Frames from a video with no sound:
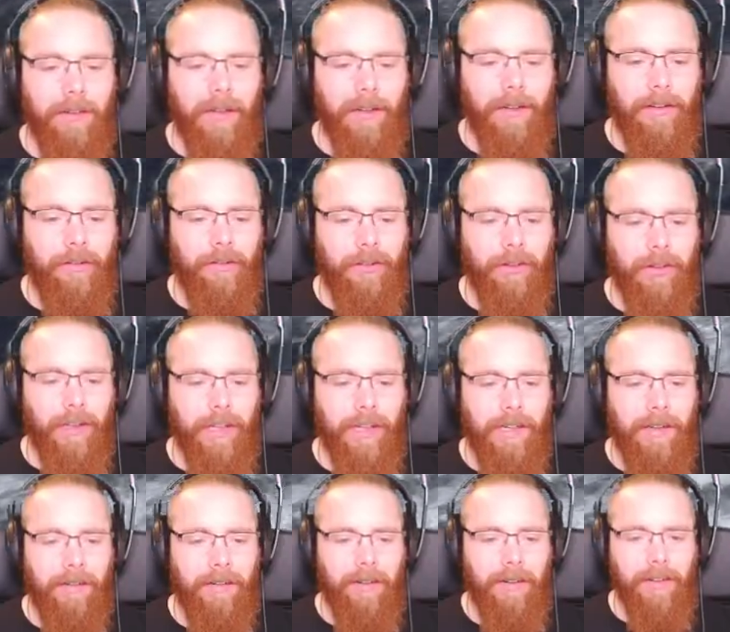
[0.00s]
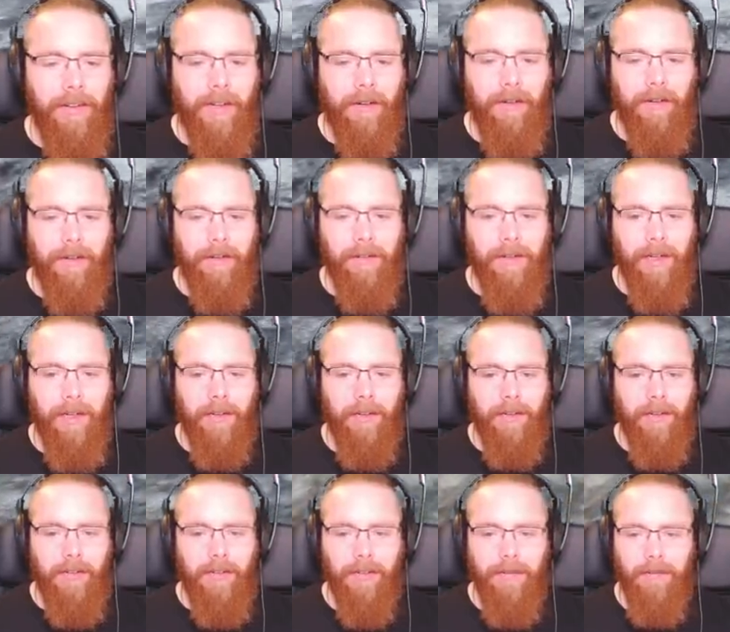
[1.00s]
and try it out and see how it all
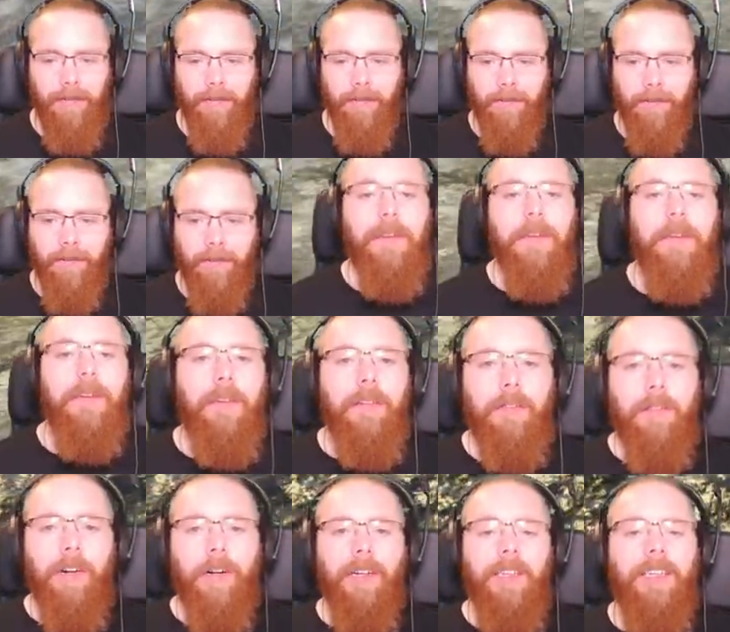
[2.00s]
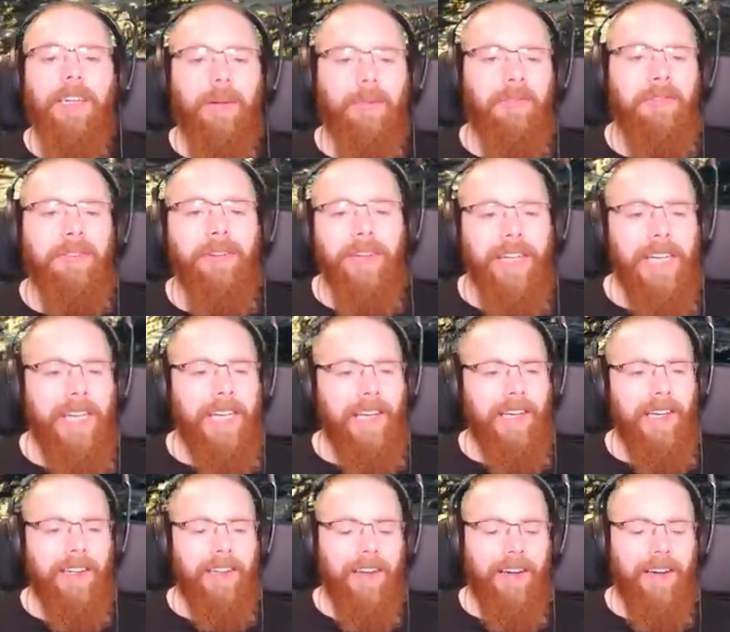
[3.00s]
goes. Right, I'm fully kitted